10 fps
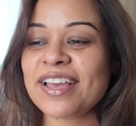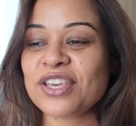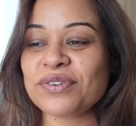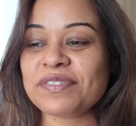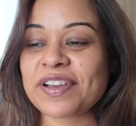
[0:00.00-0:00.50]

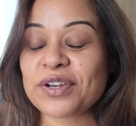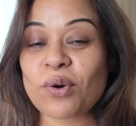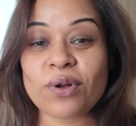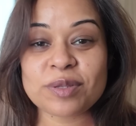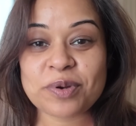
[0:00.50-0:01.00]
You will find
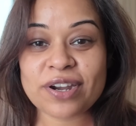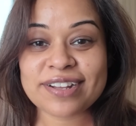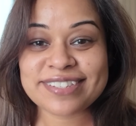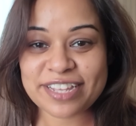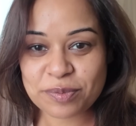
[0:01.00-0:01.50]
all the
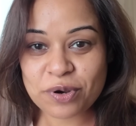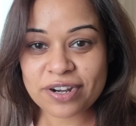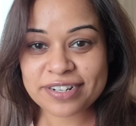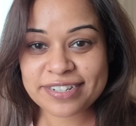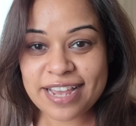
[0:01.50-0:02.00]
products in the
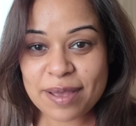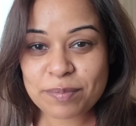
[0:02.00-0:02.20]
product tab.